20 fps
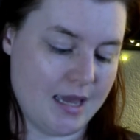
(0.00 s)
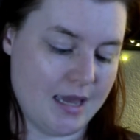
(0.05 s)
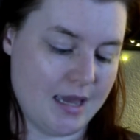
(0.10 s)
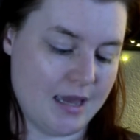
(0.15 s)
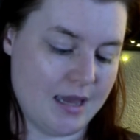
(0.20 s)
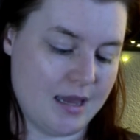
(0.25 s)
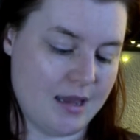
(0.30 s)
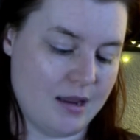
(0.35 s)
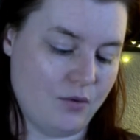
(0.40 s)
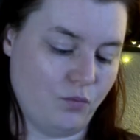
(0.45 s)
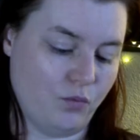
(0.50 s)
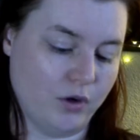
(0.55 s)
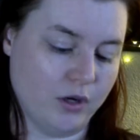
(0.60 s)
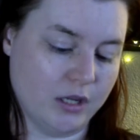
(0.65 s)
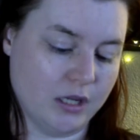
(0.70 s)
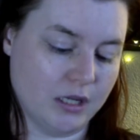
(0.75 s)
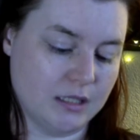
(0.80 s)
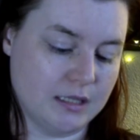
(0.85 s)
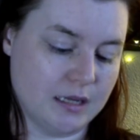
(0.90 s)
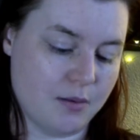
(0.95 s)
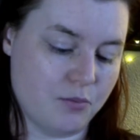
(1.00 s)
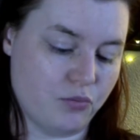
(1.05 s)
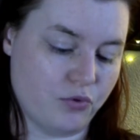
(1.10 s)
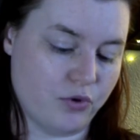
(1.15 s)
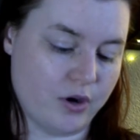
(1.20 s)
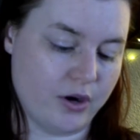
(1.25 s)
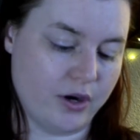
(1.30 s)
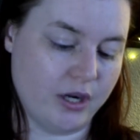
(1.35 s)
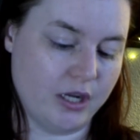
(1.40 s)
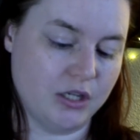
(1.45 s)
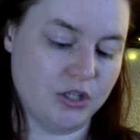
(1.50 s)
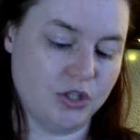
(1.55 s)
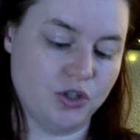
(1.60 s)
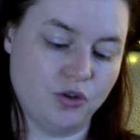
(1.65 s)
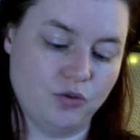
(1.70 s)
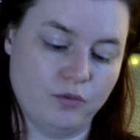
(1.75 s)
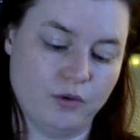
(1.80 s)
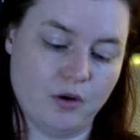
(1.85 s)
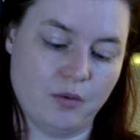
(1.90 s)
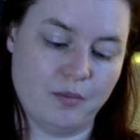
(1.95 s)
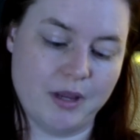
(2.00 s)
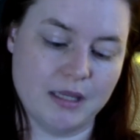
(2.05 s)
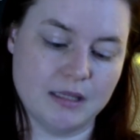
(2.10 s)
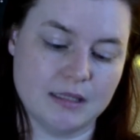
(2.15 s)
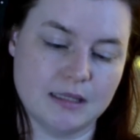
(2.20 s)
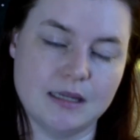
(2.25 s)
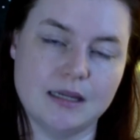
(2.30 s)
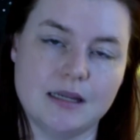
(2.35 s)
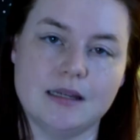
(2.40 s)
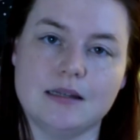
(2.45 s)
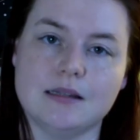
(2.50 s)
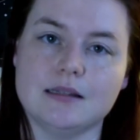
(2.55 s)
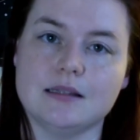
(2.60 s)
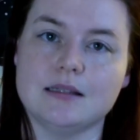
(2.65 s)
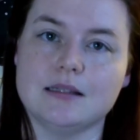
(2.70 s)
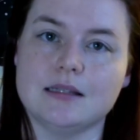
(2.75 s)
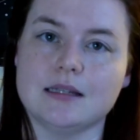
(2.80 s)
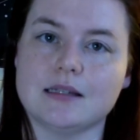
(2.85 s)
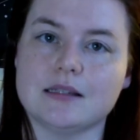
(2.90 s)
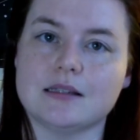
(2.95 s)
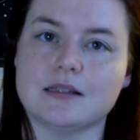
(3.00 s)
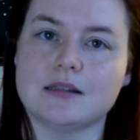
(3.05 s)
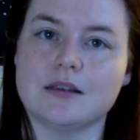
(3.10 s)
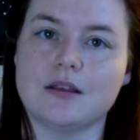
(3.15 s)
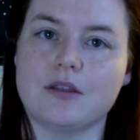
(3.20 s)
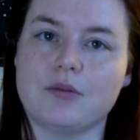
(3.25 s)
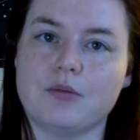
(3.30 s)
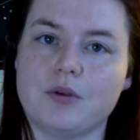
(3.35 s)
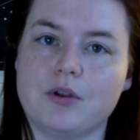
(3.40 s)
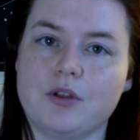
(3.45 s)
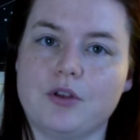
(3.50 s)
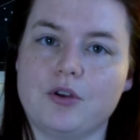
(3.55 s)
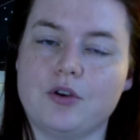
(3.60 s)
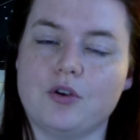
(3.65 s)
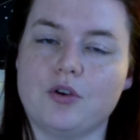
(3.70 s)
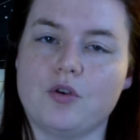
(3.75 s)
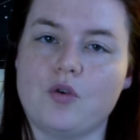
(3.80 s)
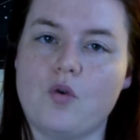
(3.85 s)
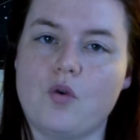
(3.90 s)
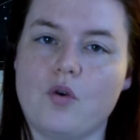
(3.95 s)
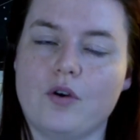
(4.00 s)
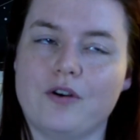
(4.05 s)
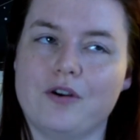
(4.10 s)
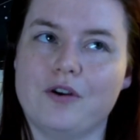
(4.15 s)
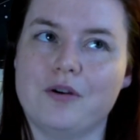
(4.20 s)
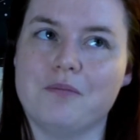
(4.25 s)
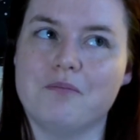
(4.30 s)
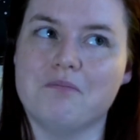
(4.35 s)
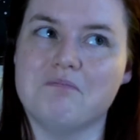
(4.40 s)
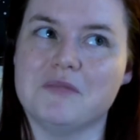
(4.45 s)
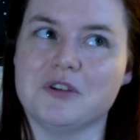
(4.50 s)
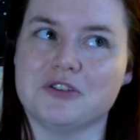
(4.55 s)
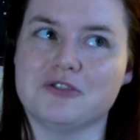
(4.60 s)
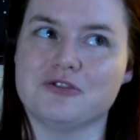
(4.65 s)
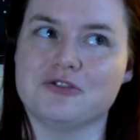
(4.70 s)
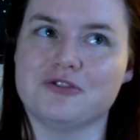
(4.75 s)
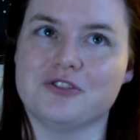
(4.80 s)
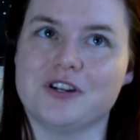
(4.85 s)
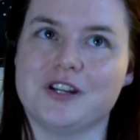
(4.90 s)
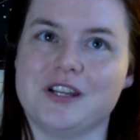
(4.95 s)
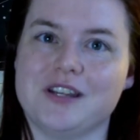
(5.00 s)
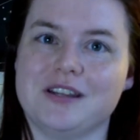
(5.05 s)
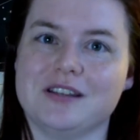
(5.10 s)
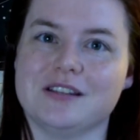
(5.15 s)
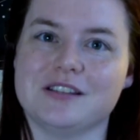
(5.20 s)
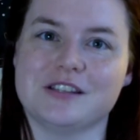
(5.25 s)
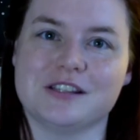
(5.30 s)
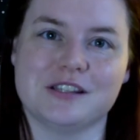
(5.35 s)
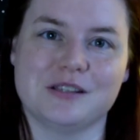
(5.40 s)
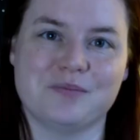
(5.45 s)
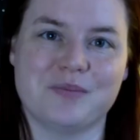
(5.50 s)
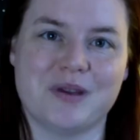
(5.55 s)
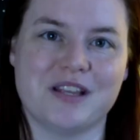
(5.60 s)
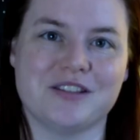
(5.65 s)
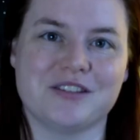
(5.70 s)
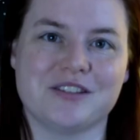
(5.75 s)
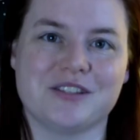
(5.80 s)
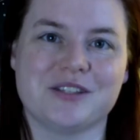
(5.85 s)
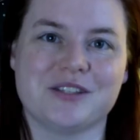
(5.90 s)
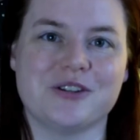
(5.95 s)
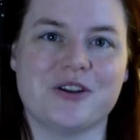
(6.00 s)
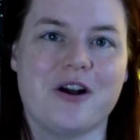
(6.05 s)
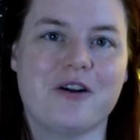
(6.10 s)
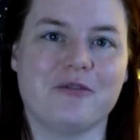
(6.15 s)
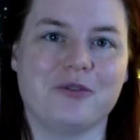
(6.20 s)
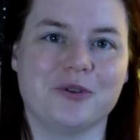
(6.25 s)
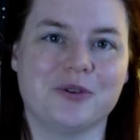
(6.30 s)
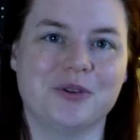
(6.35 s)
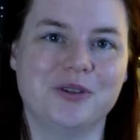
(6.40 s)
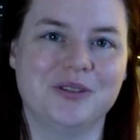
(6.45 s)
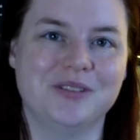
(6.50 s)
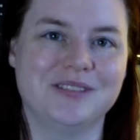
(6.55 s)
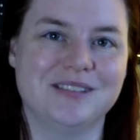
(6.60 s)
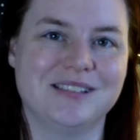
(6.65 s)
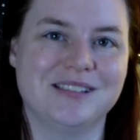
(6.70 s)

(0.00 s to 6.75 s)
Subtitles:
and 1 contemporary, 2 romance, and 6 thriller, horror, mystery, suspense novels.